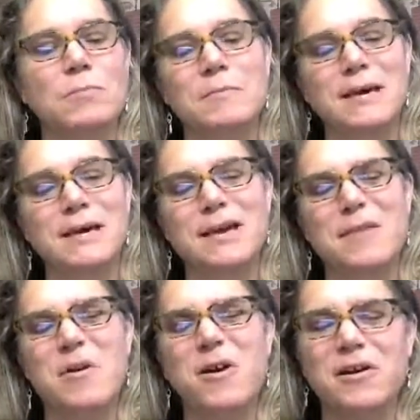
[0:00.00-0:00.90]
but being
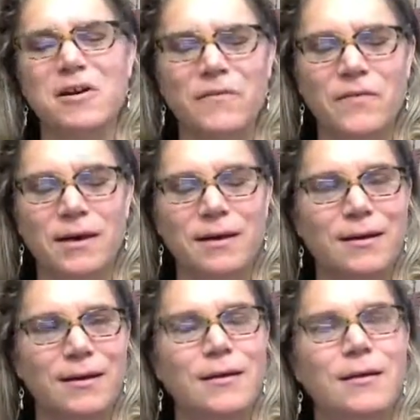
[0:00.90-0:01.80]
a part of a
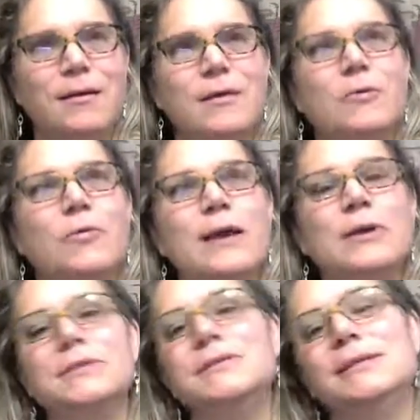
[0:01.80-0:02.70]

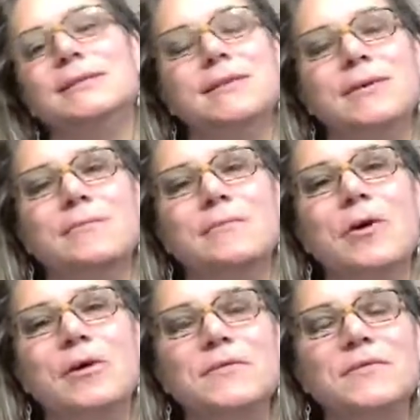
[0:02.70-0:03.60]
greater system,
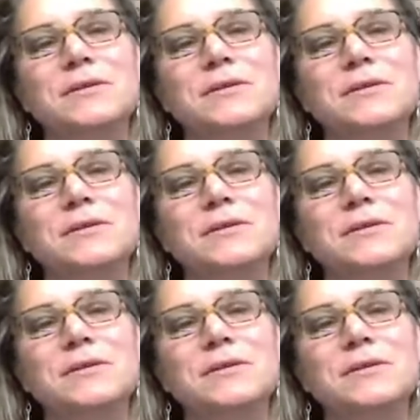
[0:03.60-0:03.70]
part of